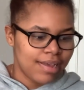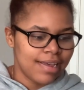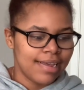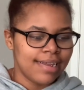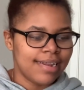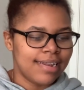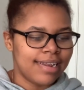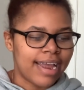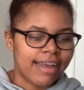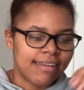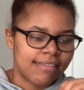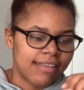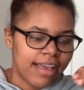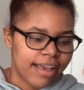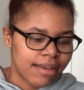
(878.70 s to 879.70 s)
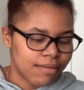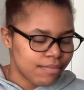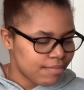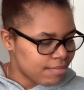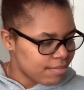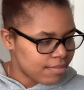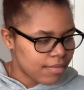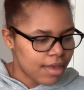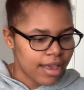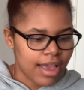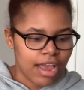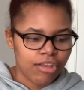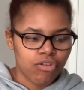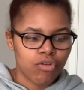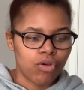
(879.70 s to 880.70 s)
Next day, again,
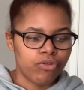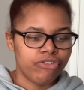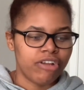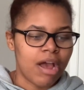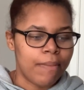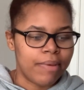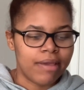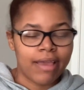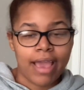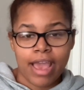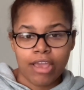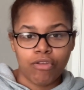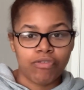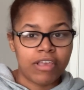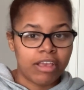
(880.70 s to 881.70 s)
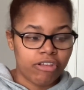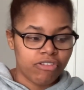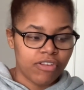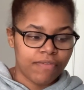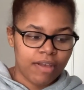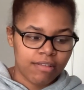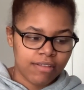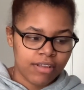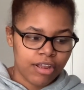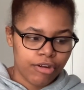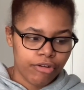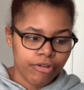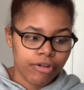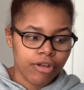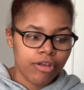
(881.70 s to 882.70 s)
you go shopping and you take yourself out to dinner.
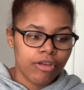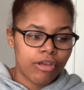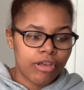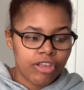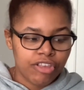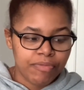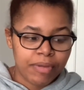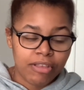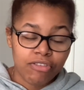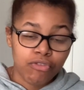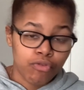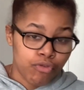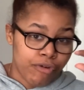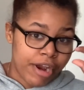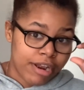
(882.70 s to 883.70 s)
You spend $2,000.